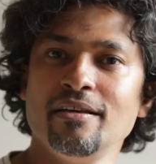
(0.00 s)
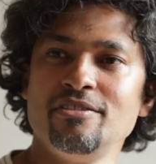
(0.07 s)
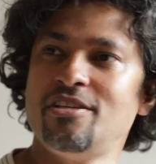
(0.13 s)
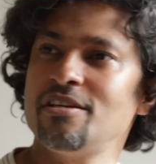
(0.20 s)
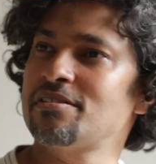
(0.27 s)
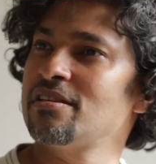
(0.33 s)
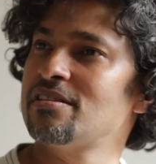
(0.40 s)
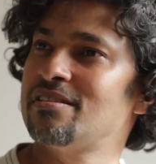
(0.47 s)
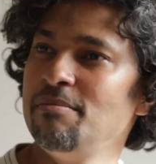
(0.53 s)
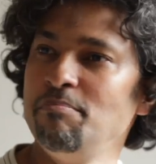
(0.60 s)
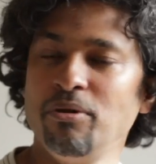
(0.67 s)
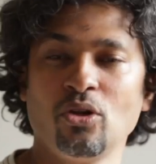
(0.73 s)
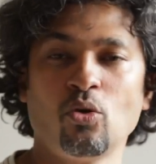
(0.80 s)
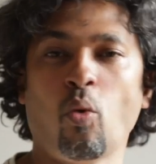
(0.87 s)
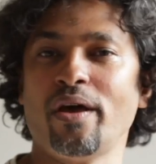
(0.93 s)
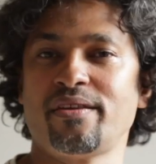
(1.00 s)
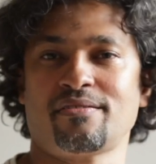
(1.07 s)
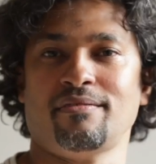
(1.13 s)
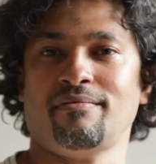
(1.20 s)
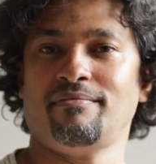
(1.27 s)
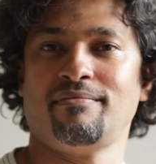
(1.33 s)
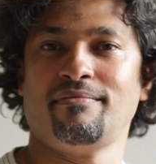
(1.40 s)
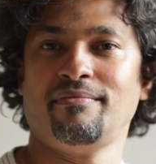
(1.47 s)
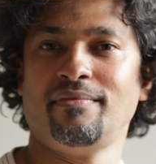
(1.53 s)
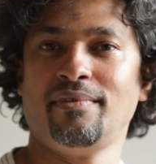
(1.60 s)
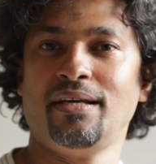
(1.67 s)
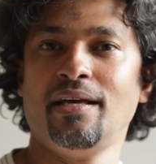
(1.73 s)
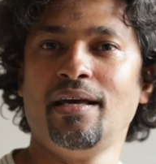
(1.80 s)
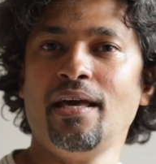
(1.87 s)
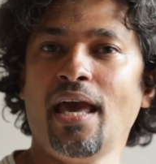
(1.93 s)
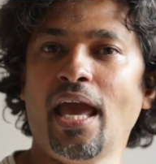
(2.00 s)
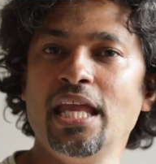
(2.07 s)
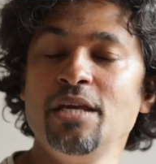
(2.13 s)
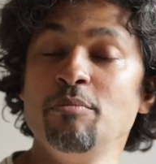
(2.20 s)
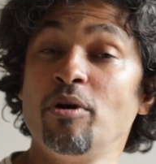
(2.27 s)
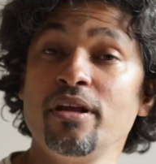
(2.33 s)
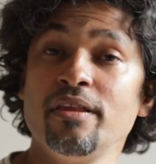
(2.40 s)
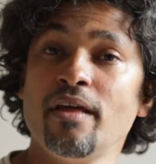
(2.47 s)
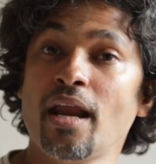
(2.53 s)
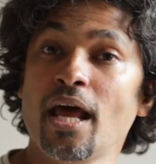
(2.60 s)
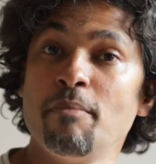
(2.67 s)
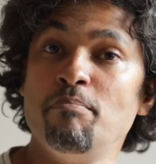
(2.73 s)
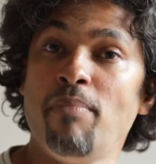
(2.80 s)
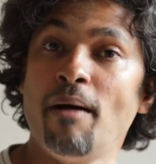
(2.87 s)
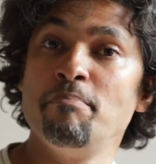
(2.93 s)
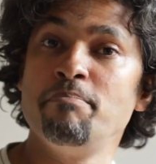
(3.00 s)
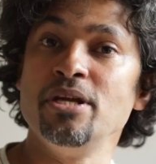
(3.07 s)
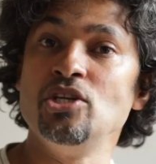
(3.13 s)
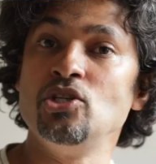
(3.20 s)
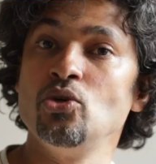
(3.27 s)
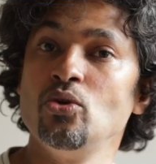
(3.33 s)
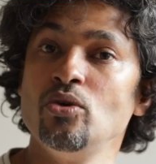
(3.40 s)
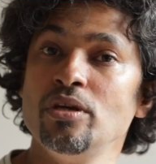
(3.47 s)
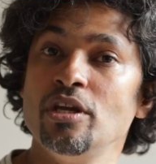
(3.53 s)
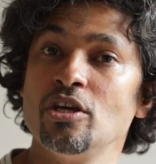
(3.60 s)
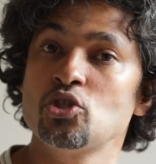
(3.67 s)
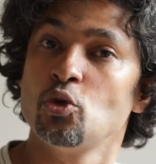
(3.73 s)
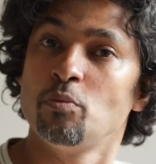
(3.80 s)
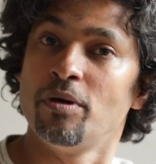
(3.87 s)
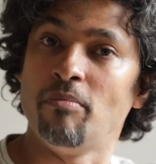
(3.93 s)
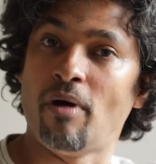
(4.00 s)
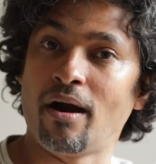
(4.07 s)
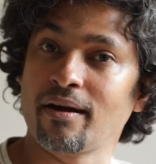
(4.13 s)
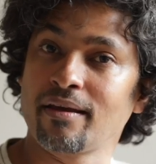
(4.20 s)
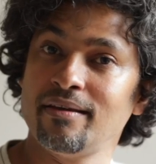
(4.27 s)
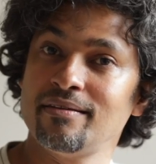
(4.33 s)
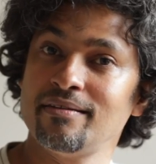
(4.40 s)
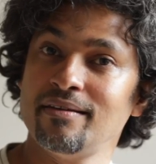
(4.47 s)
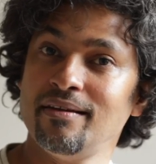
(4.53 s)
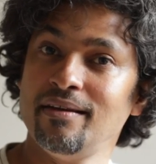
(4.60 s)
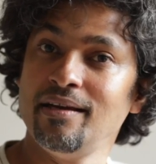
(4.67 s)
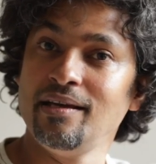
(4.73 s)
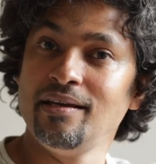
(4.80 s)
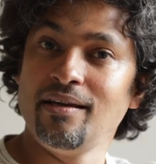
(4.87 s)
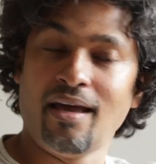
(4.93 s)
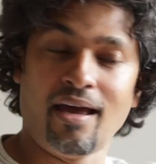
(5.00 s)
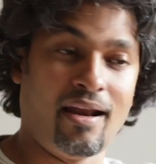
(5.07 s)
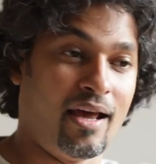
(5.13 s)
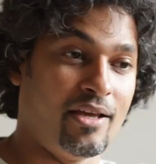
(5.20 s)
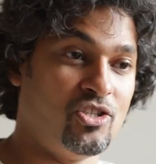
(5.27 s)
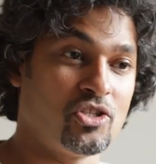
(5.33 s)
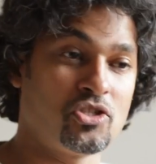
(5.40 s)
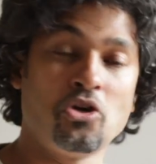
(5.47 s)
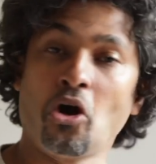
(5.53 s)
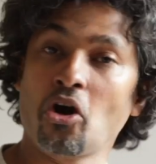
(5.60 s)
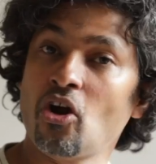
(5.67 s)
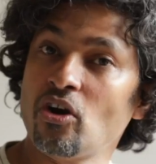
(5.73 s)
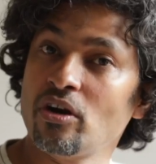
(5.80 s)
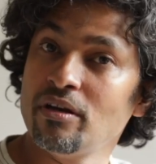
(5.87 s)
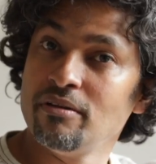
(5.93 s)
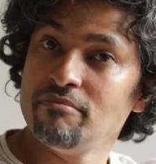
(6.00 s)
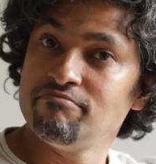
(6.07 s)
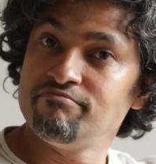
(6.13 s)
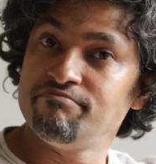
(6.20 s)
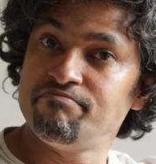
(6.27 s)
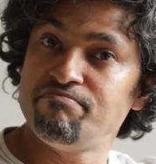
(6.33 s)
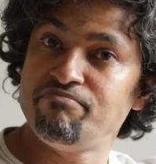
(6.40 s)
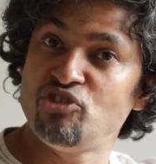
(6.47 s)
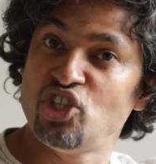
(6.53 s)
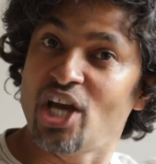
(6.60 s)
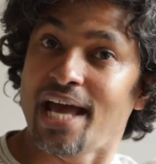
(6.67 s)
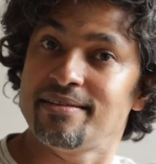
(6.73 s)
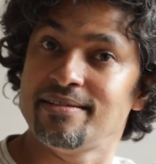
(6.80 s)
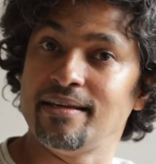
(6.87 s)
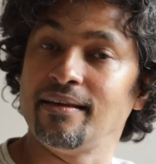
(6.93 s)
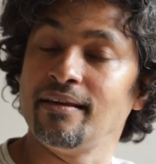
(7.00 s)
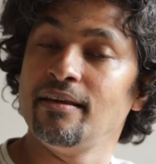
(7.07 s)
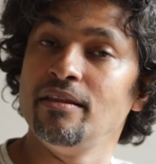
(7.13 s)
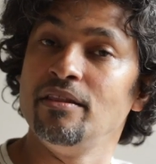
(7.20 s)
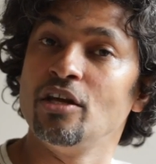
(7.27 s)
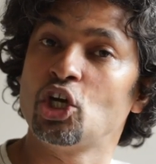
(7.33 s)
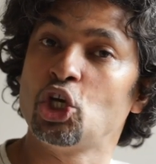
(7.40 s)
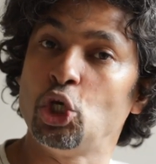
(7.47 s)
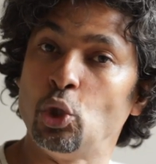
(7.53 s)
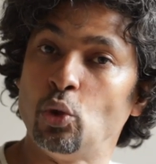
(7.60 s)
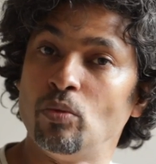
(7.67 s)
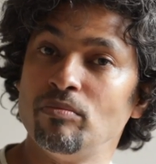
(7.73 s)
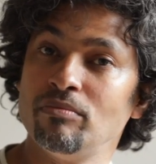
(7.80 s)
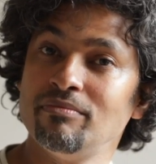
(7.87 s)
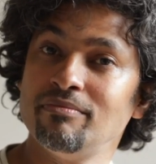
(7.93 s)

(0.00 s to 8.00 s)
Just a simple question. Anybody that I bump into in a supermarket and I just got on chatting in the queue,